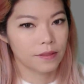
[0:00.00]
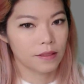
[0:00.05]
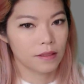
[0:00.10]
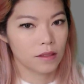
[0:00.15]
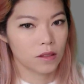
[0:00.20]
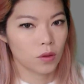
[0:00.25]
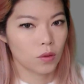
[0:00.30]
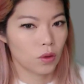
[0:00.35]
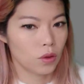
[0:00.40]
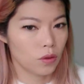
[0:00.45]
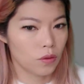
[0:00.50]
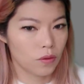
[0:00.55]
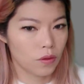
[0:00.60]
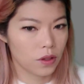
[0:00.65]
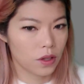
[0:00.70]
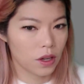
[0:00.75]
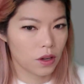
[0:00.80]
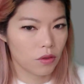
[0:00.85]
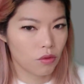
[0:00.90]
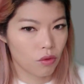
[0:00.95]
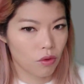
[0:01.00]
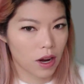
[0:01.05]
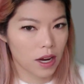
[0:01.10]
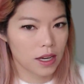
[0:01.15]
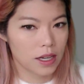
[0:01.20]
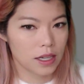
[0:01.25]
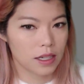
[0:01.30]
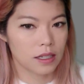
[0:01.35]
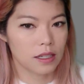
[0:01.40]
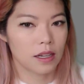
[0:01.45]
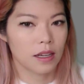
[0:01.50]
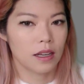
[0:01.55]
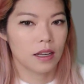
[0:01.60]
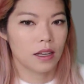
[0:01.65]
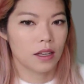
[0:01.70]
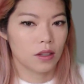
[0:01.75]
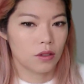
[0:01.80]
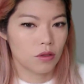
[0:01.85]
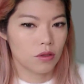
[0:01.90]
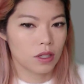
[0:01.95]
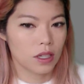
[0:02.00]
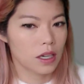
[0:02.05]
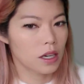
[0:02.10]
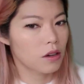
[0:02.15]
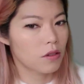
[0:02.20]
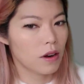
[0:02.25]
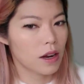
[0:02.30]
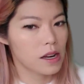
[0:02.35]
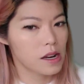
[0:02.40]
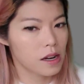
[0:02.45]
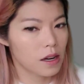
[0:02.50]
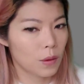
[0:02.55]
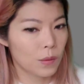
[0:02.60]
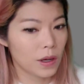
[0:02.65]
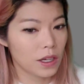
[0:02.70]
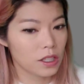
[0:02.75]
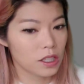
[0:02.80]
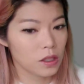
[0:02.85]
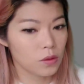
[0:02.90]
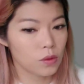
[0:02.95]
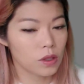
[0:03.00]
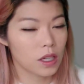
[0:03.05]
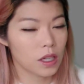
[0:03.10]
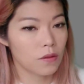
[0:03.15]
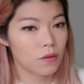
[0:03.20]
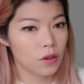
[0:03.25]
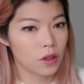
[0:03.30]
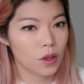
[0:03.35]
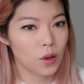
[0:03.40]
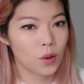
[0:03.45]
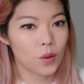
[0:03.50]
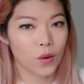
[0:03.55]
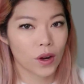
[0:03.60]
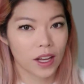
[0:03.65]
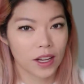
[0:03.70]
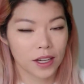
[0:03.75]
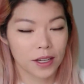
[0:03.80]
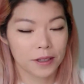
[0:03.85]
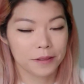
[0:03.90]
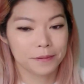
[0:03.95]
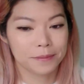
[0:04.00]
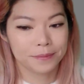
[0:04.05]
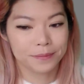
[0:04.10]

So look for the gradient. Using the gradient equation would give you the gradient.